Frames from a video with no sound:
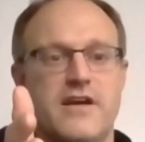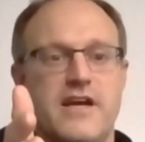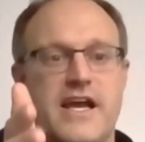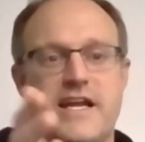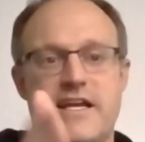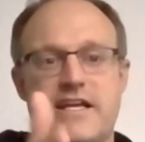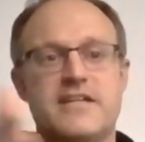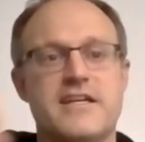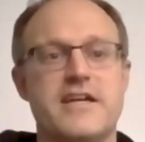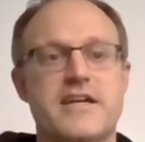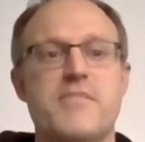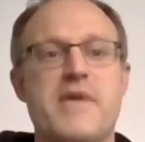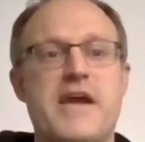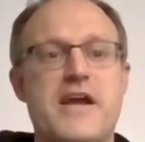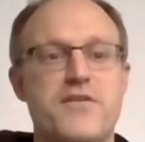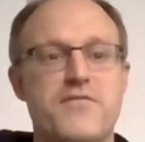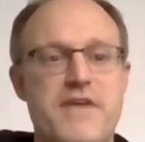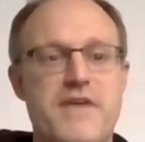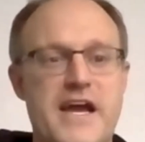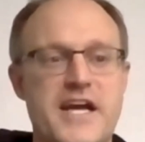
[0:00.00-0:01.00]
And in a
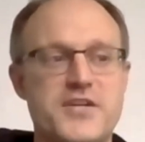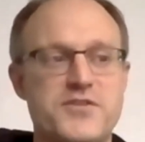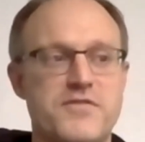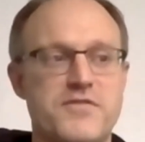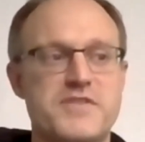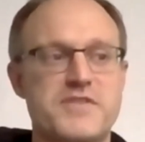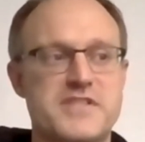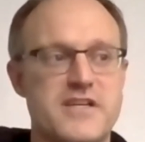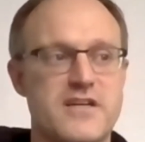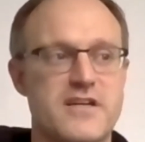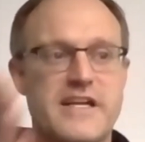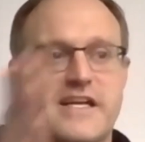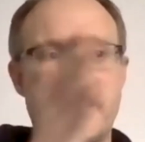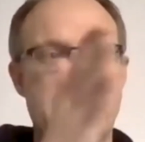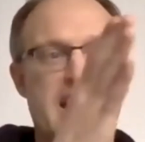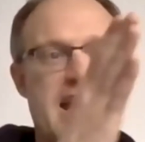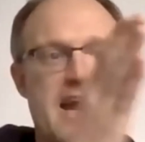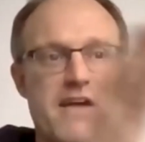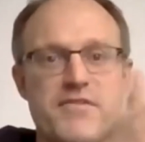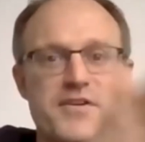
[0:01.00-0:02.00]
manufacturing
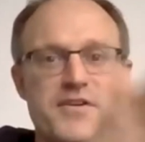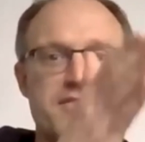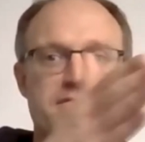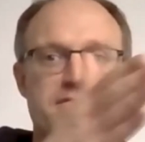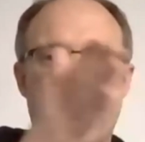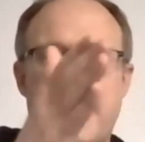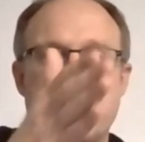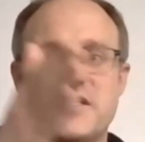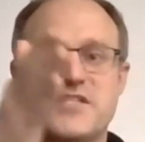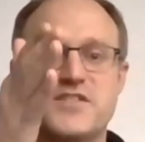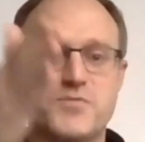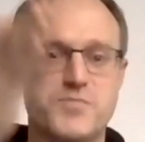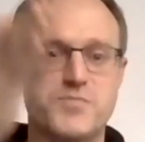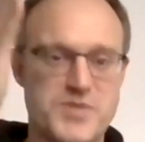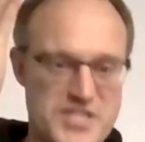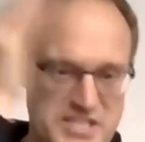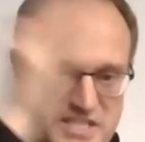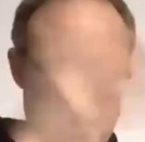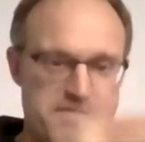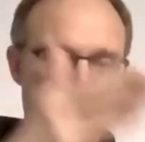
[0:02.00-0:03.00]
facility, every device is
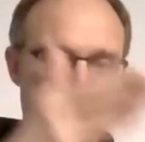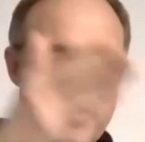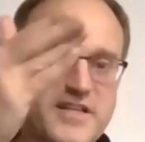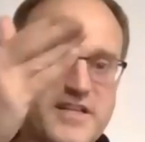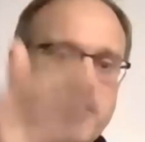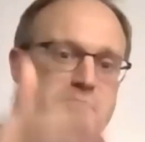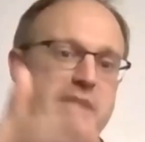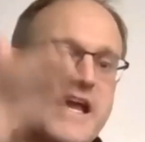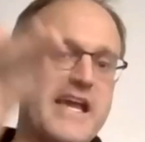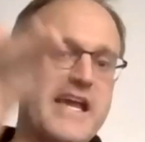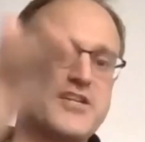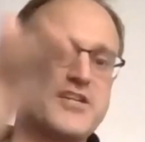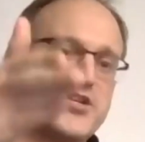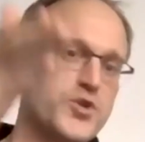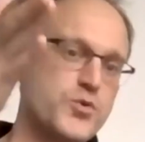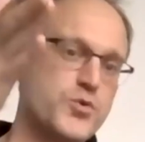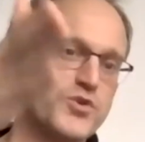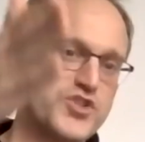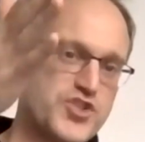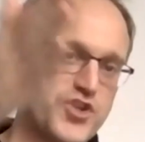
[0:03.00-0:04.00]
specifically made to
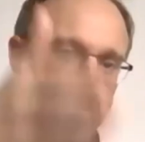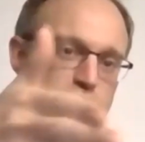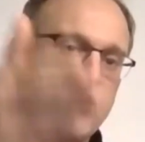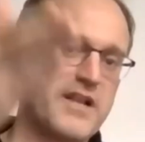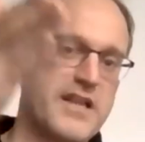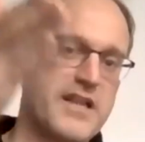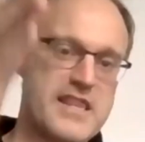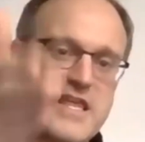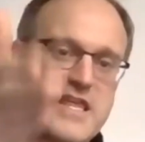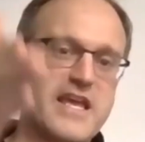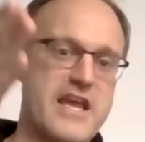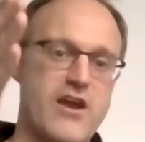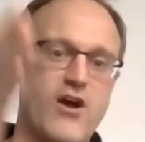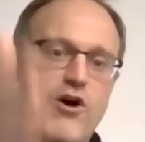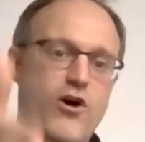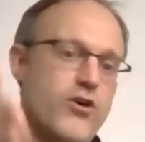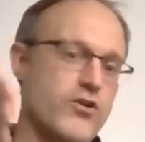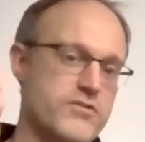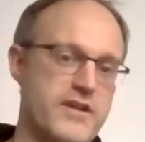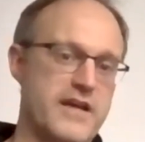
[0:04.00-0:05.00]
do a certain thing
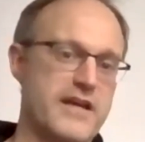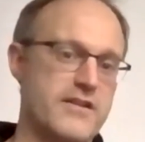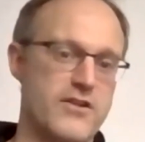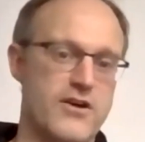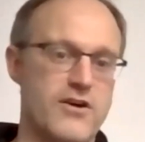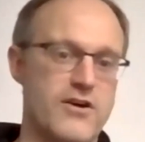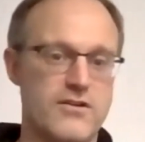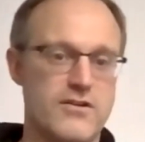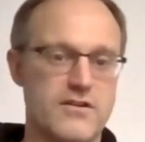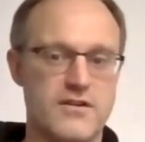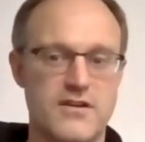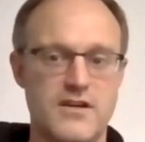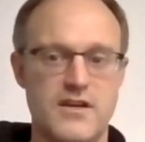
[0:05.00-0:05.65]
all day long.